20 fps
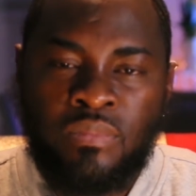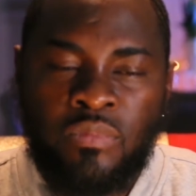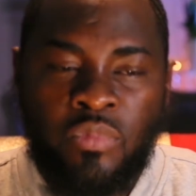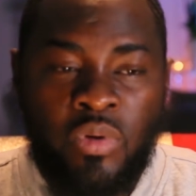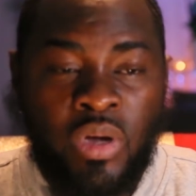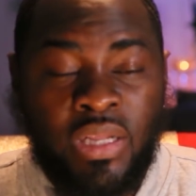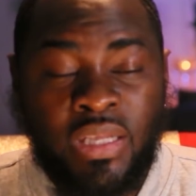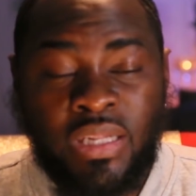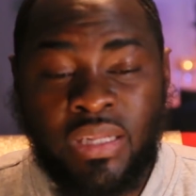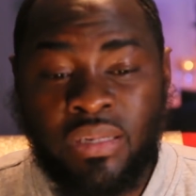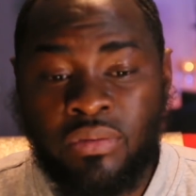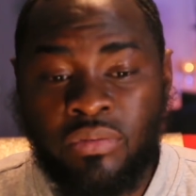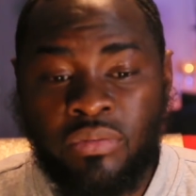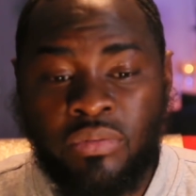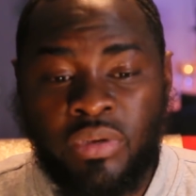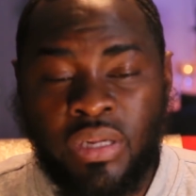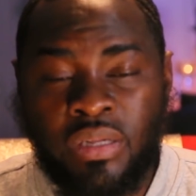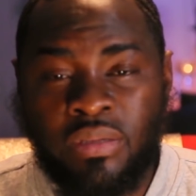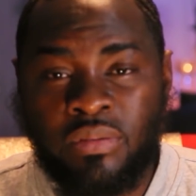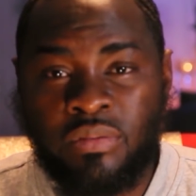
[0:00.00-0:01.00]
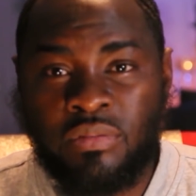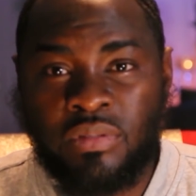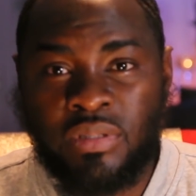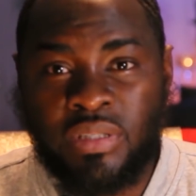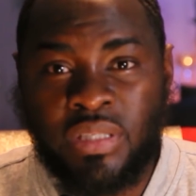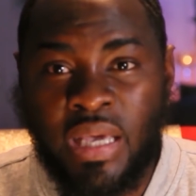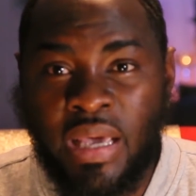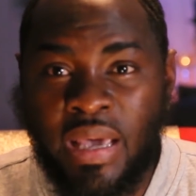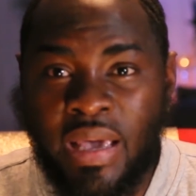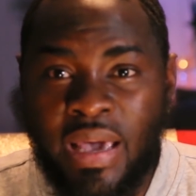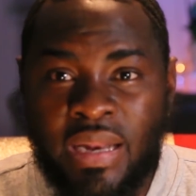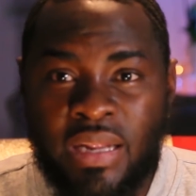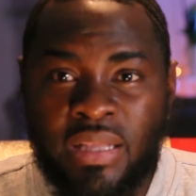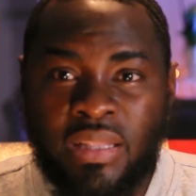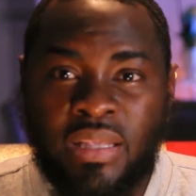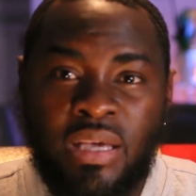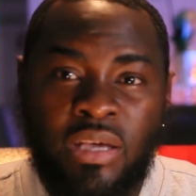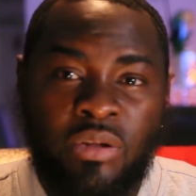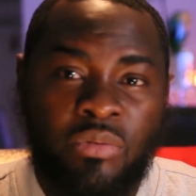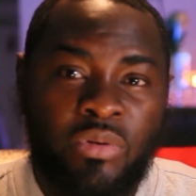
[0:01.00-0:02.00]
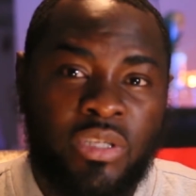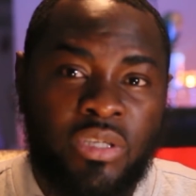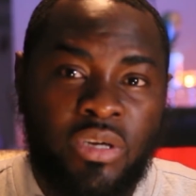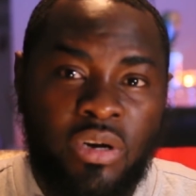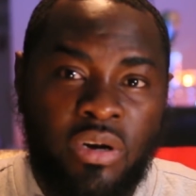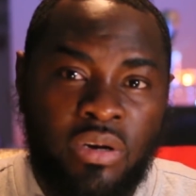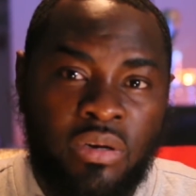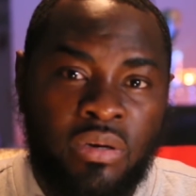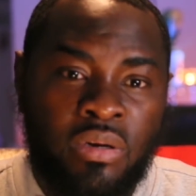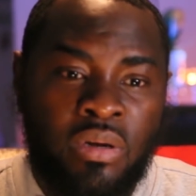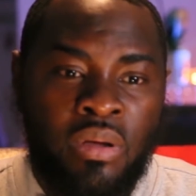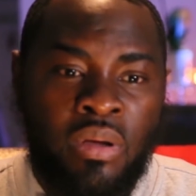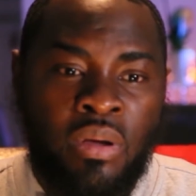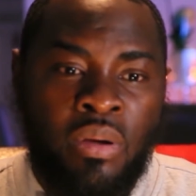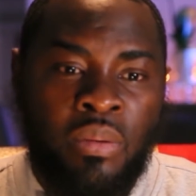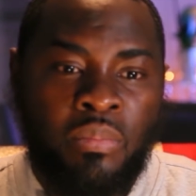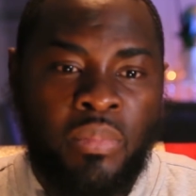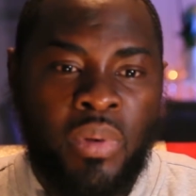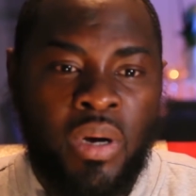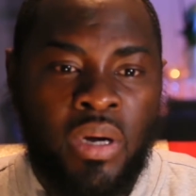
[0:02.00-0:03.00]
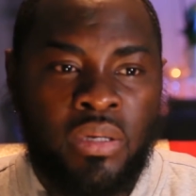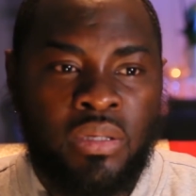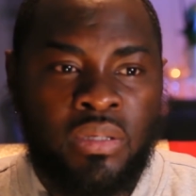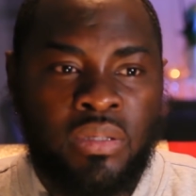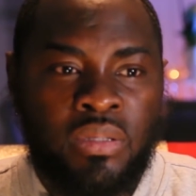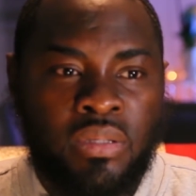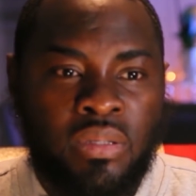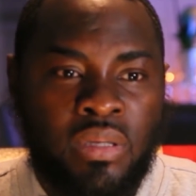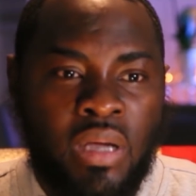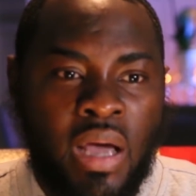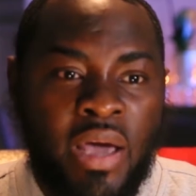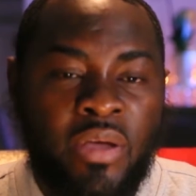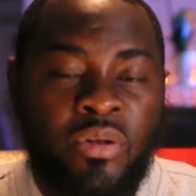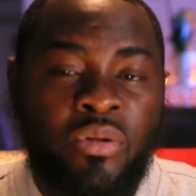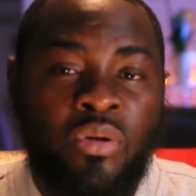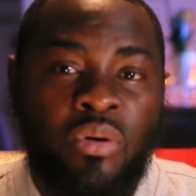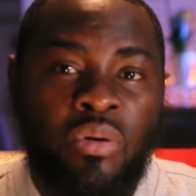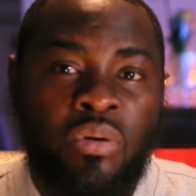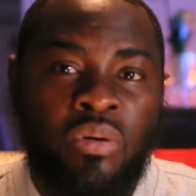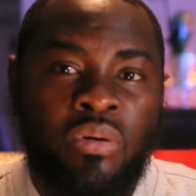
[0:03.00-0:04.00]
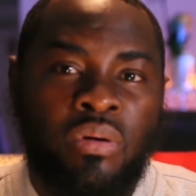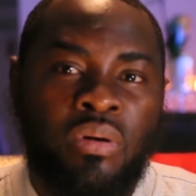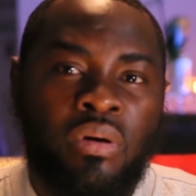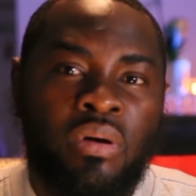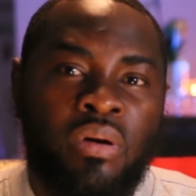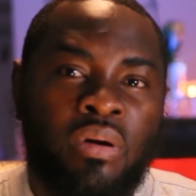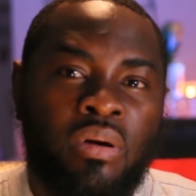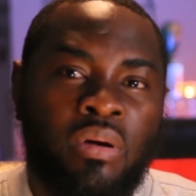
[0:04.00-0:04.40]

Well, he didn't really say anything in return, but I know